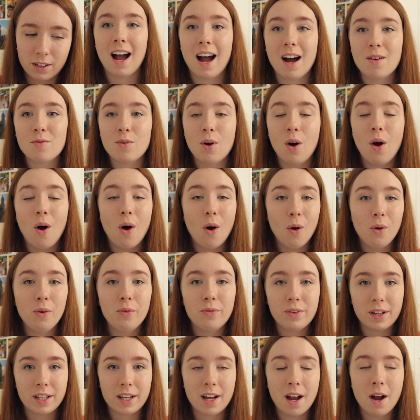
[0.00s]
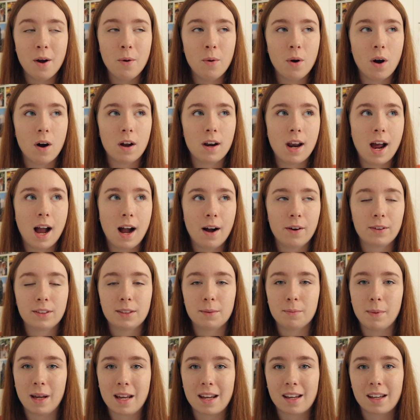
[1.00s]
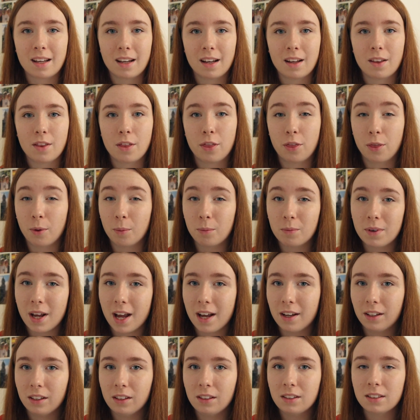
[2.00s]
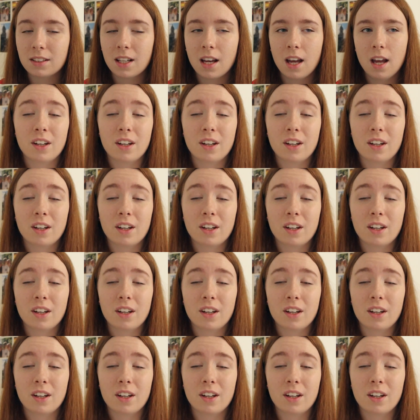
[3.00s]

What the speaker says: I have a whole video on how to make thumbnails.